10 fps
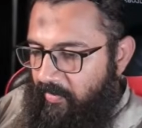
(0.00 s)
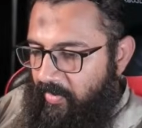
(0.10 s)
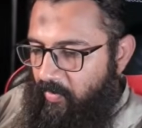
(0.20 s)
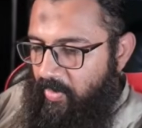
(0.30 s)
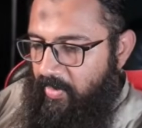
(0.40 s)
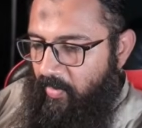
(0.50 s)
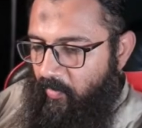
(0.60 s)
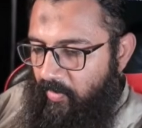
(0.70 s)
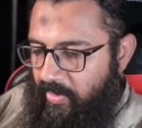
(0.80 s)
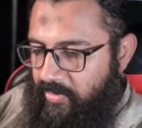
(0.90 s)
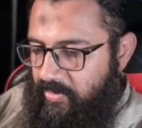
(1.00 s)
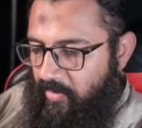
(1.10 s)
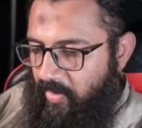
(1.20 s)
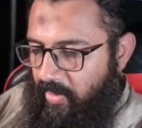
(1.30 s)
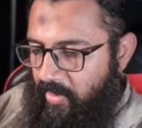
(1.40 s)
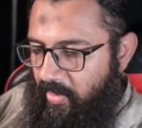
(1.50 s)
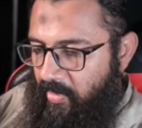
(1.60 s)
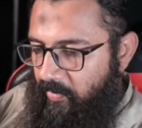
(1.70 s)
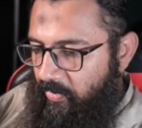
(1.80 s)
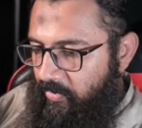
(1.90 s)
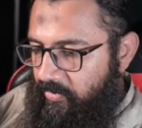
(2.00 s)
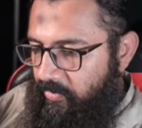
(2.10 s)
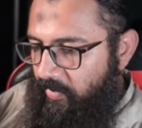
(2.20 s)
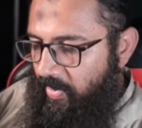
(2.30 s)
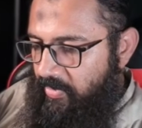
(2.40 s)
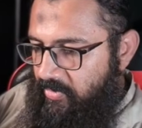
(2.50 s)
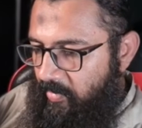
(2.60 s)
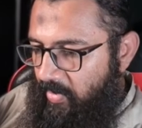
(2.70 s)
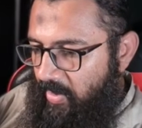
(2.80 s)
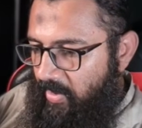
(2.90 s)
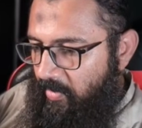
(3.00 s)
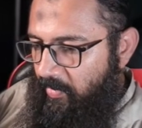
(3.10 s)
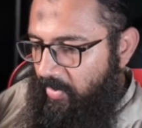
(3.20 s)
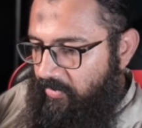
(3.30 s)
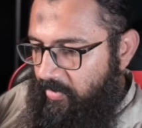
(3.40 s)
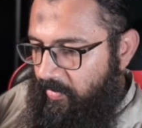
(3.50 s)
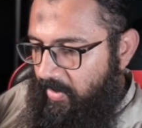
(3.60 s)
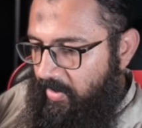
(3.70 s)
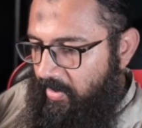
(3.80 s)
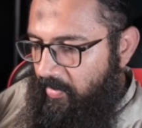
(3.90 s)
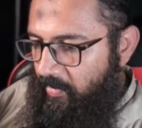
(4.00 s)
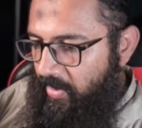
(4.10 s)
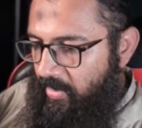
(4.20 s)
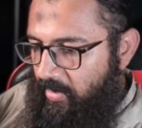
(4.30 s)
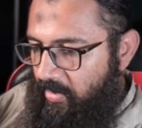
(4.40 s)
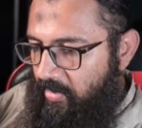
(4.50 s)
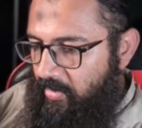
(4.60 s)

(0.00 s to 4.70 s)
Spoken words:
converter, which rendering approach you prefer? HTML render, browser print recommended.